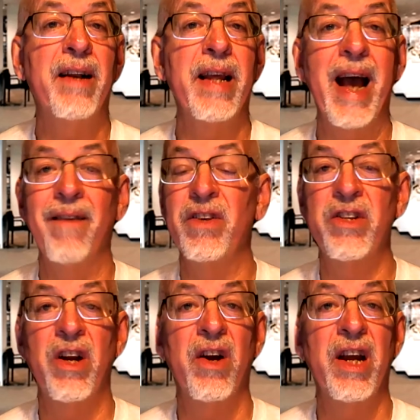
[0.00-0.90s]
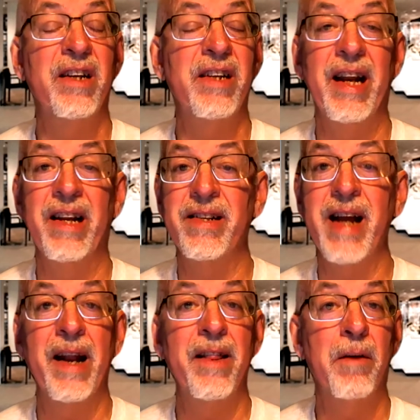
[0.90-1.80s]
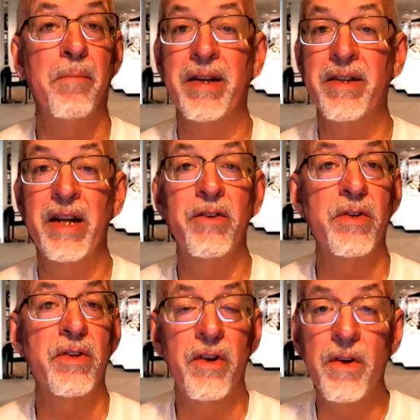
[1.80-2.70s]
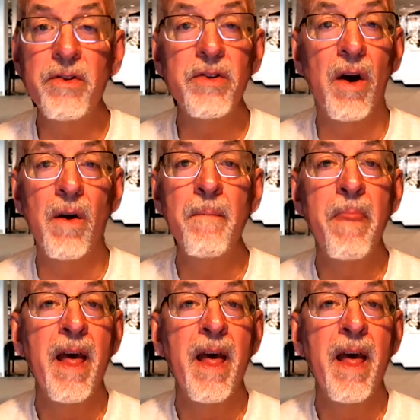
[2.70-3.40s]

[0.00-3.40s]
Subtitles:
the adversary, it is not in their best interest to do so,